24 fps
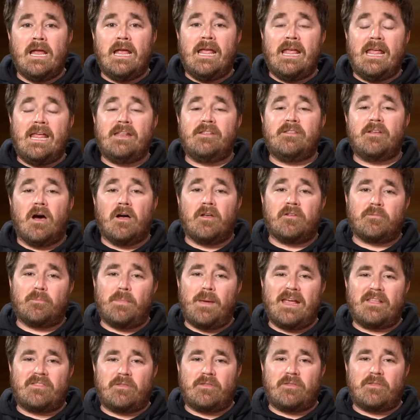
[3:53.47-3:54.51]
he does
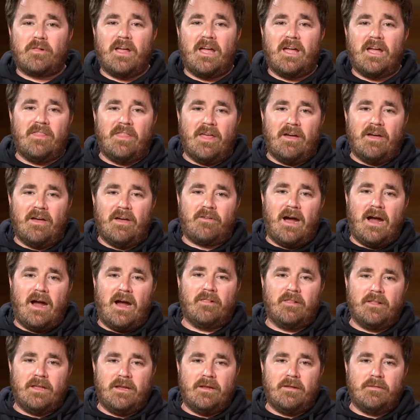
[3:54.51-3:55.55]
make the play that
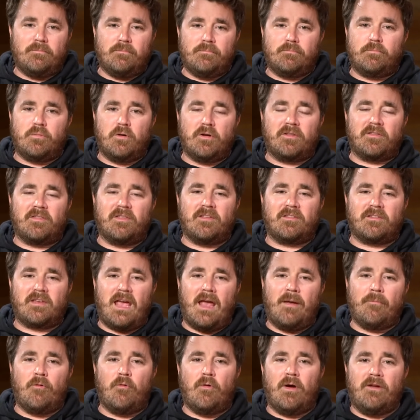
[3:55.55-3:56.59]
finally puts this
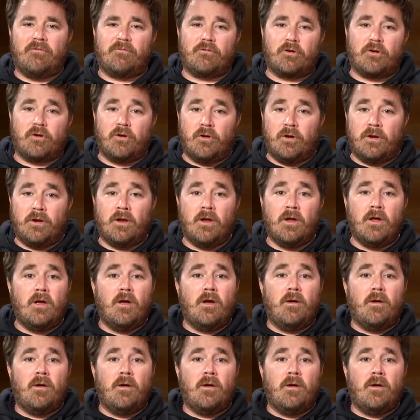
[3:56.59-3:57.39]
game away for good.